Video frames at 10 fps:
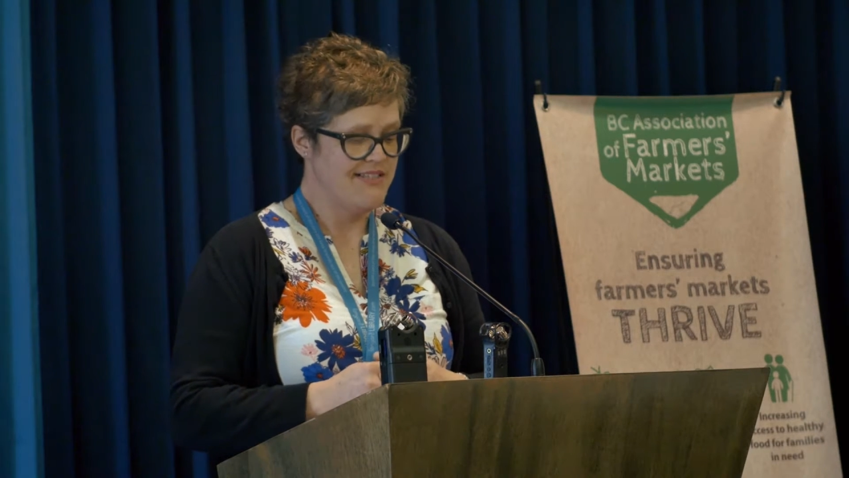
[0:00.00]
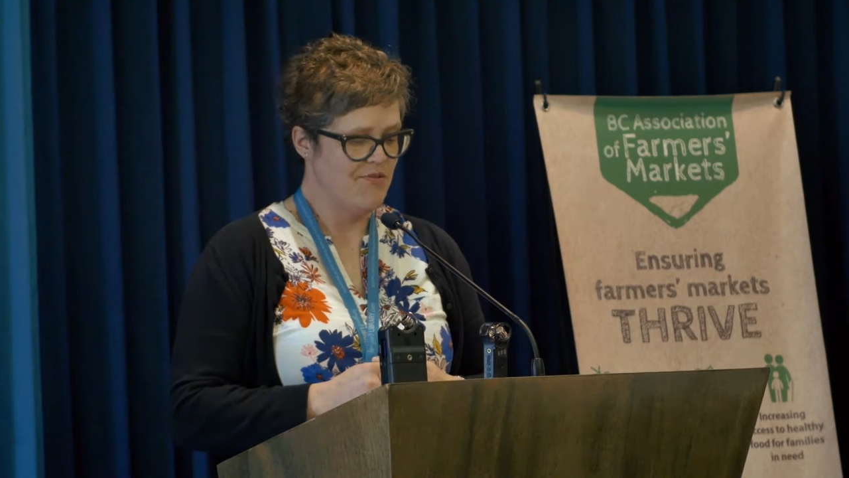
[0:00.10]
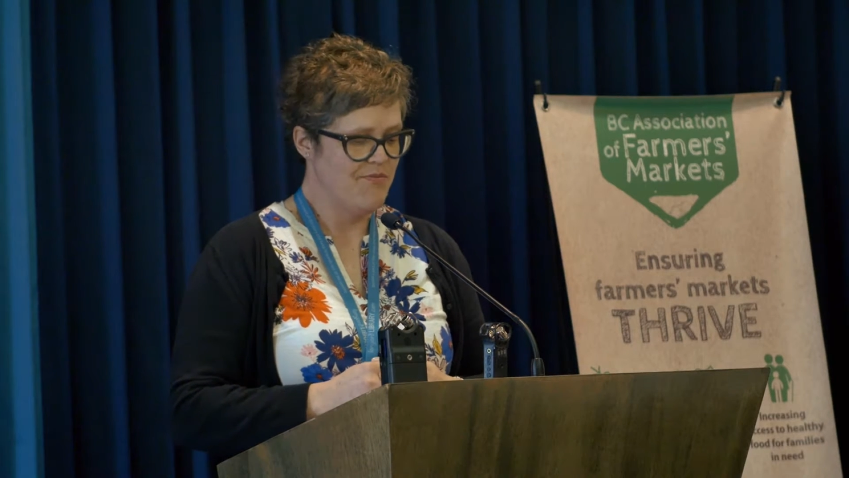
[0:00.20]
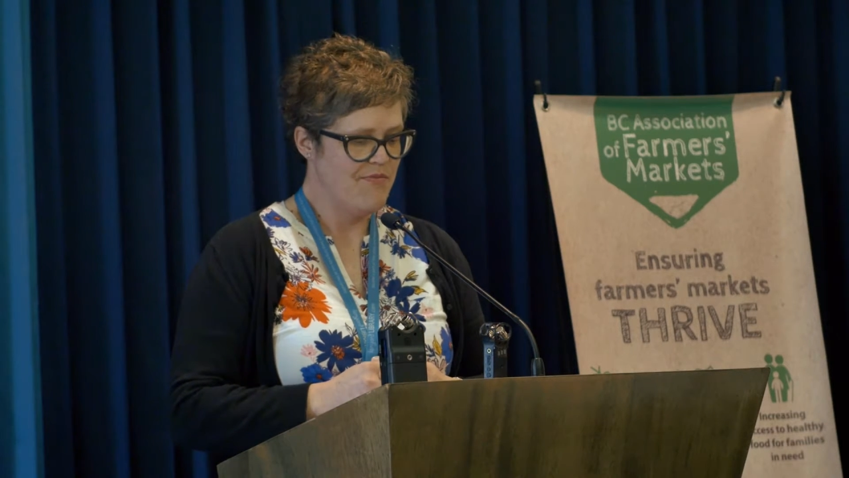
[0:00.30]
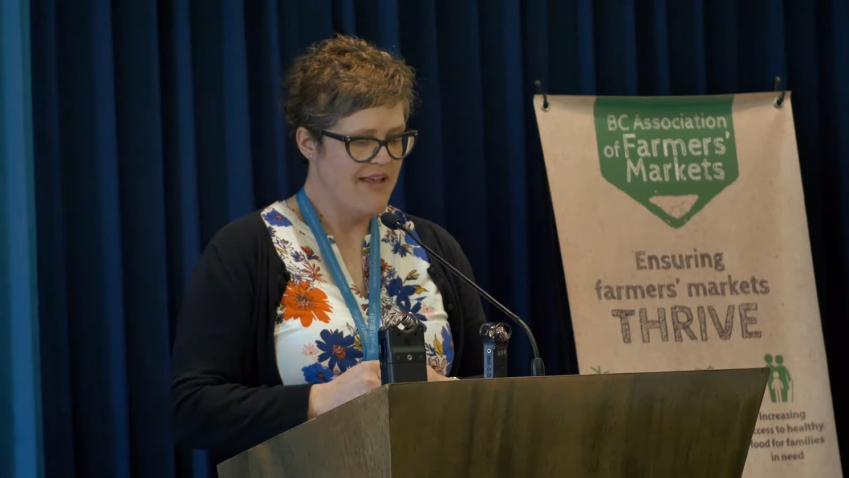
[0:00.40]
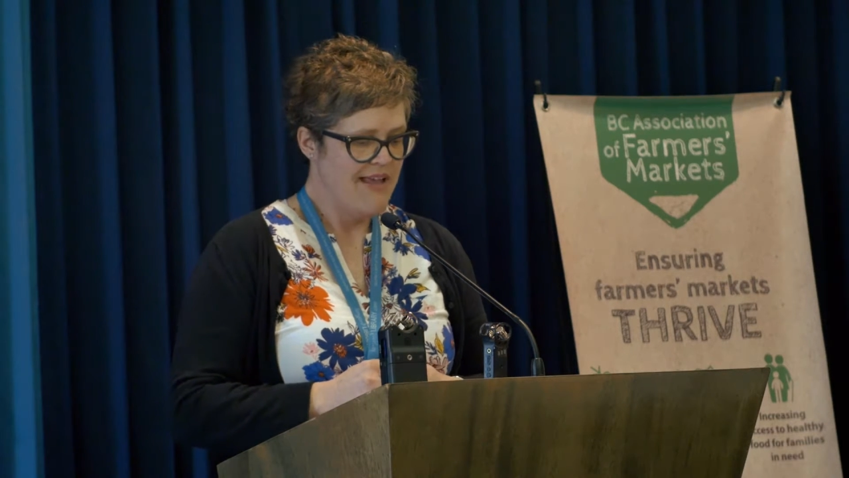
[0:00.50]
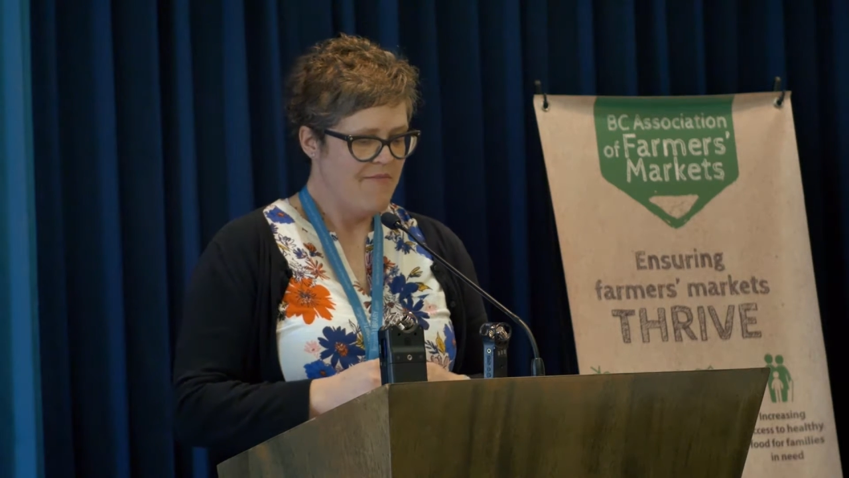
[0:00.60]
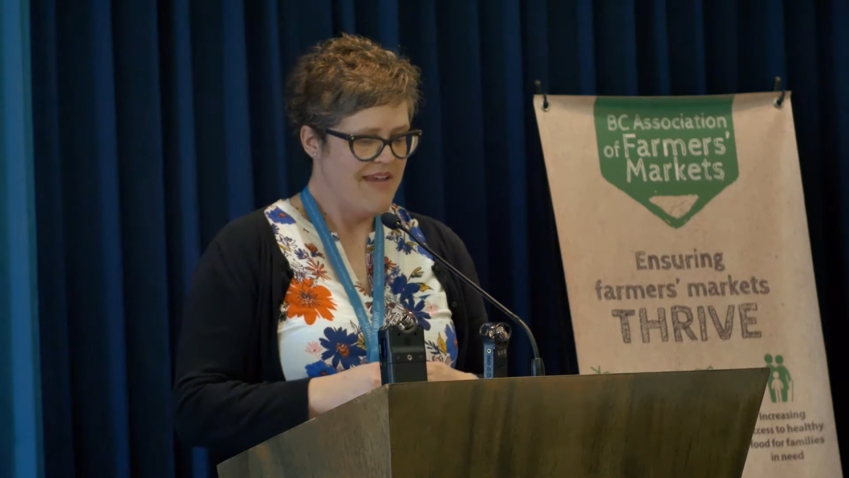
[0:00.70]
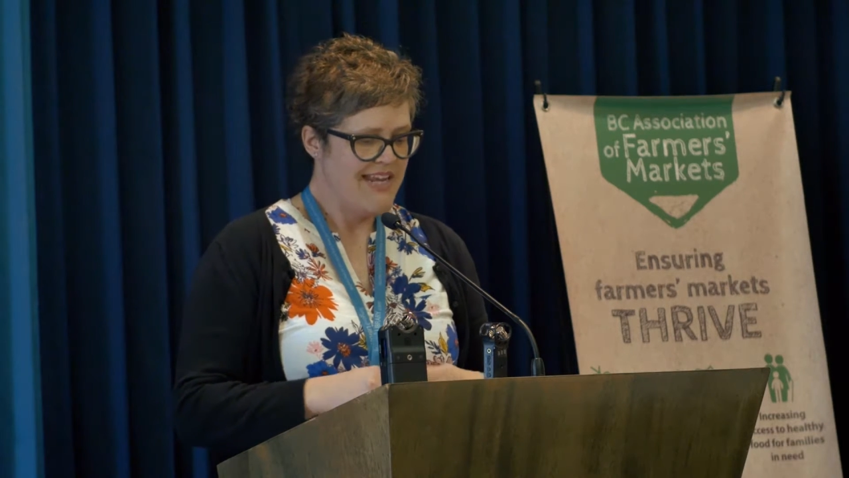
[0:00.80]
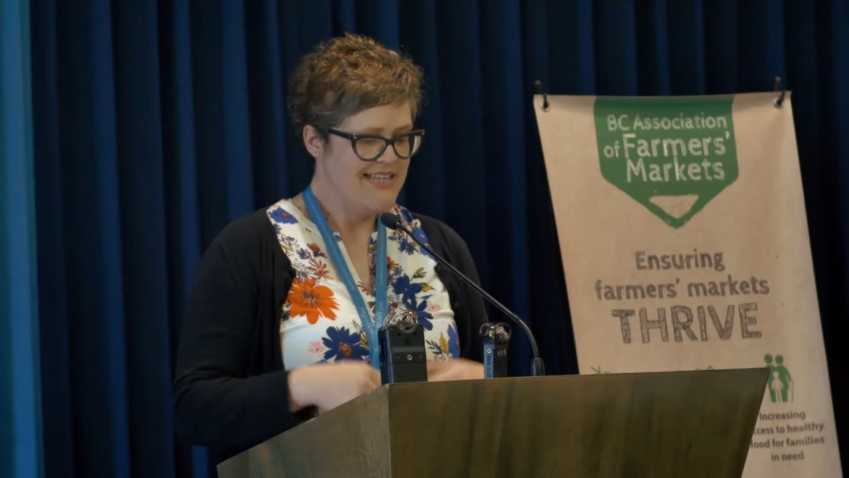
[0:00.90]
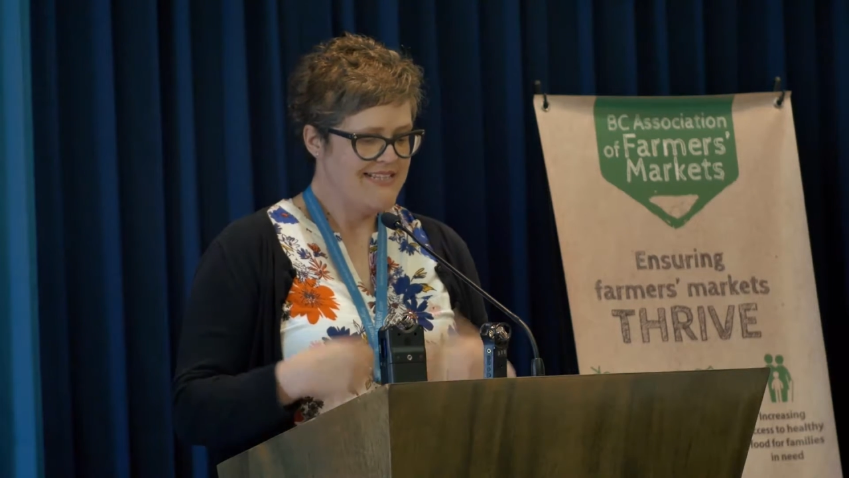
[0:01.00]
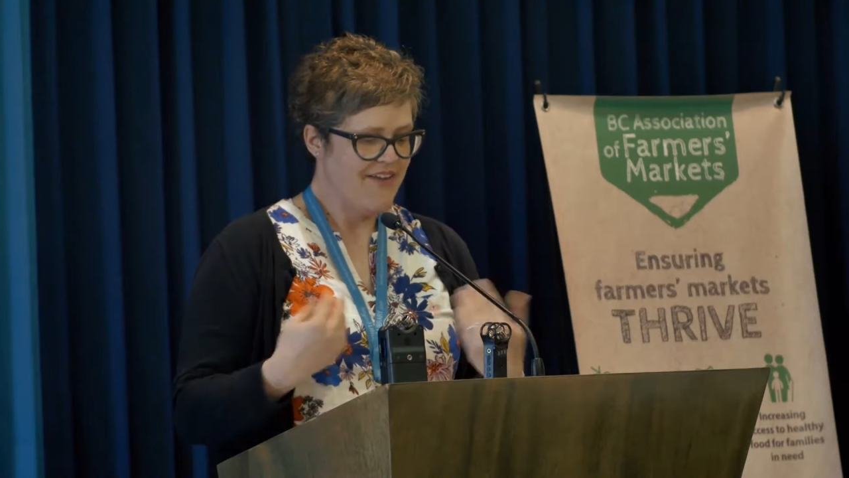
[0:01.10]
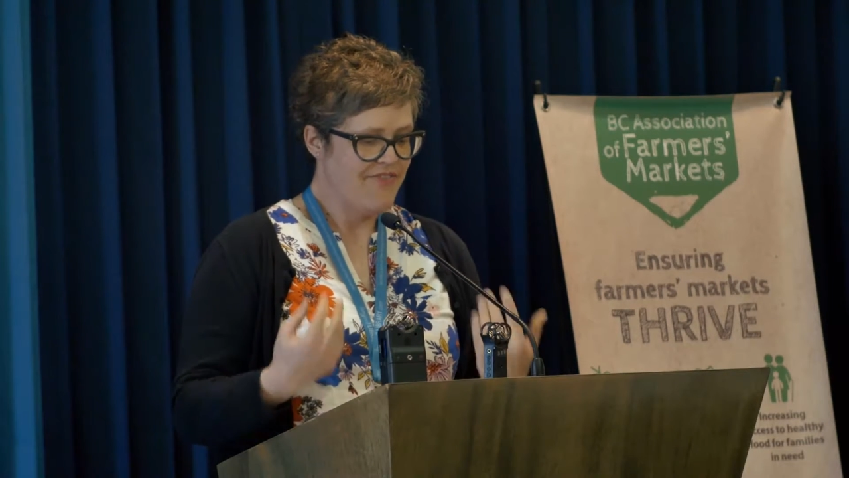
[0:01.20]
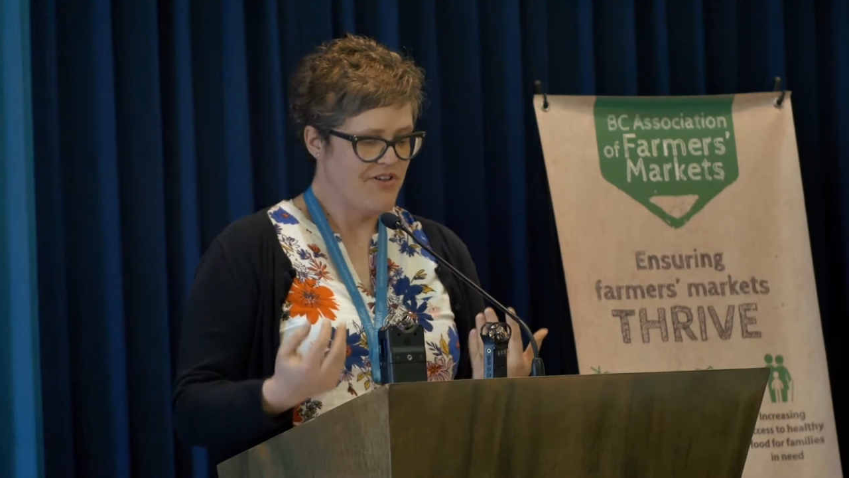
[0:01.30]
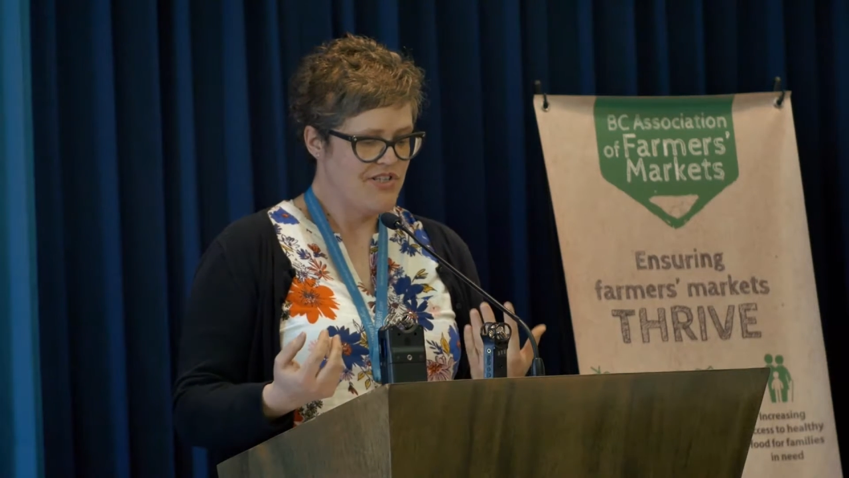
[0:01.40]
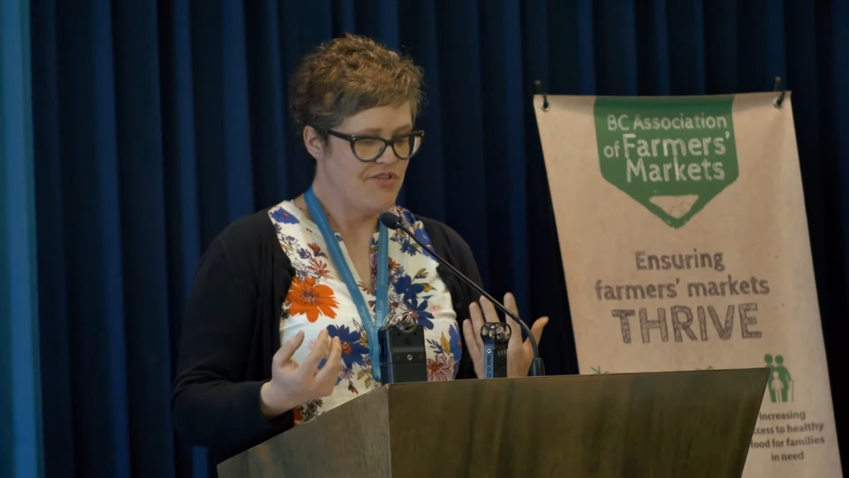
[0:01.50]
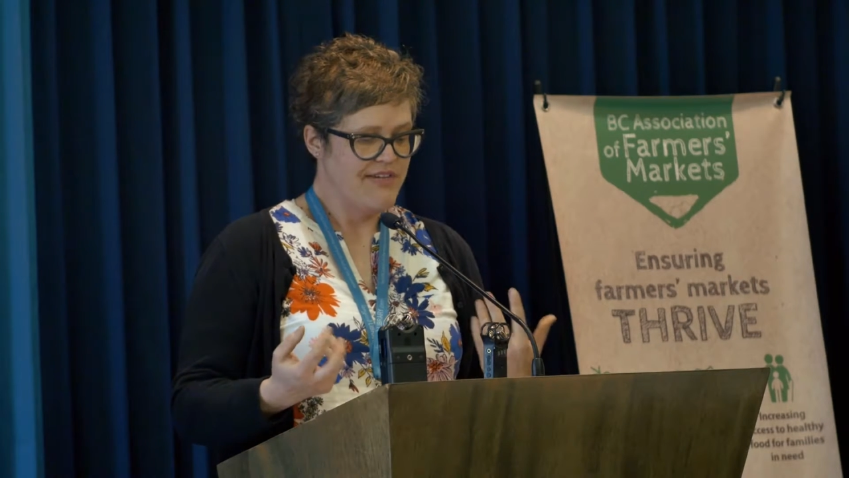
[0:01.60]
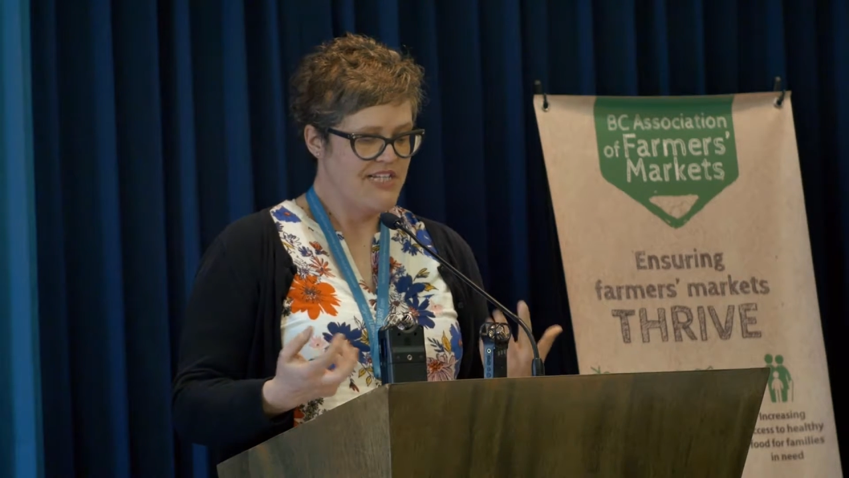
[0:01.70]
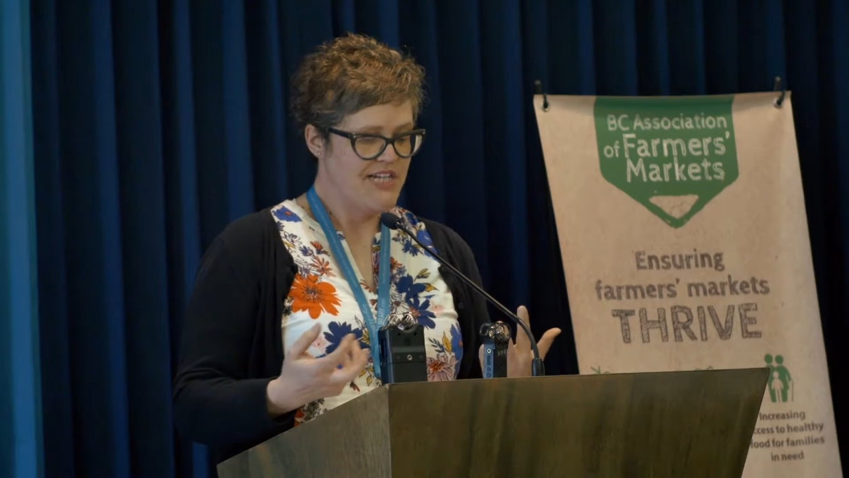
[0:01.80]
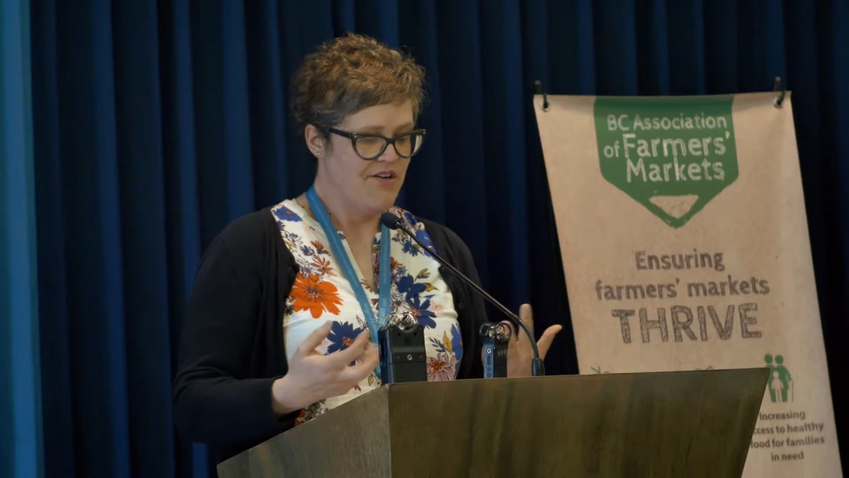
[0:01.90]
So making these efforts to
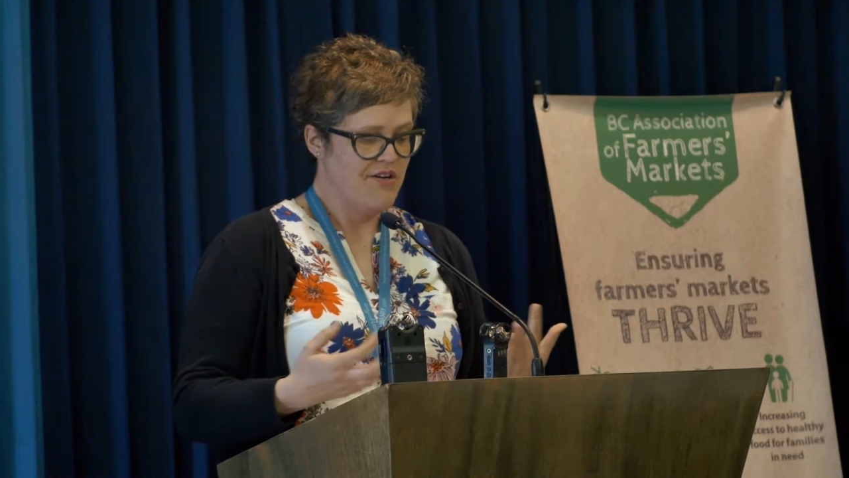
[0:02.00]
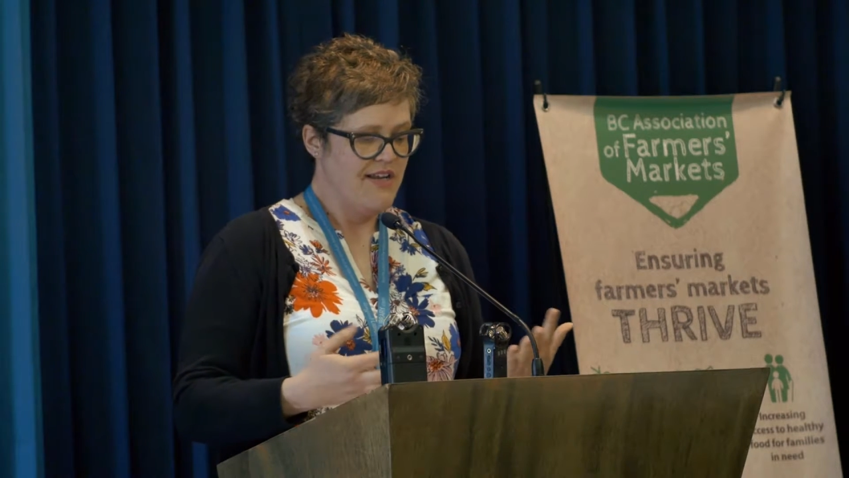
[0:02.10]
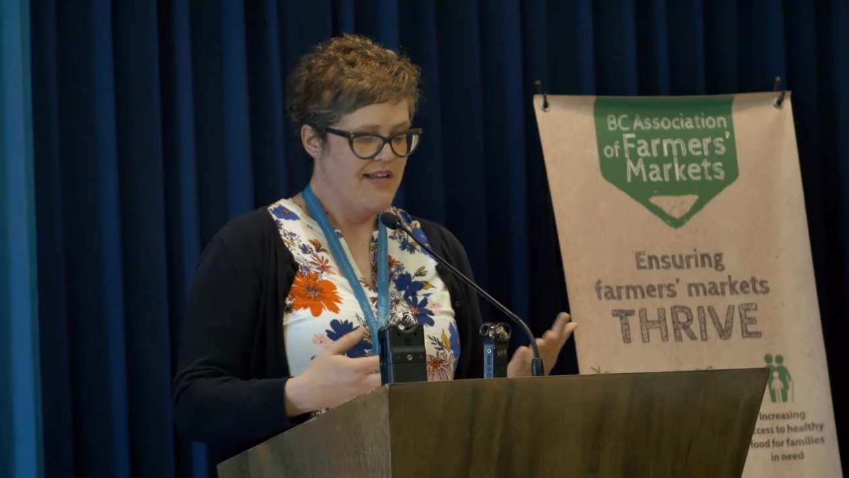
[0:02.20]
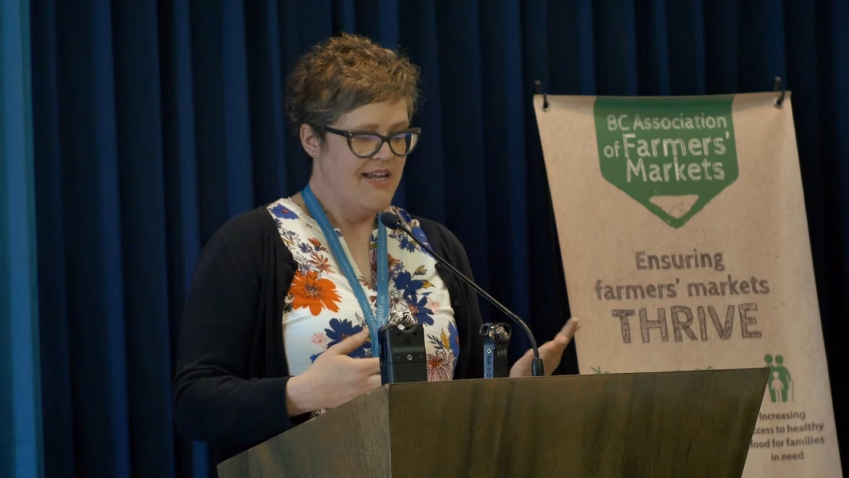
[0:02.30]
reach out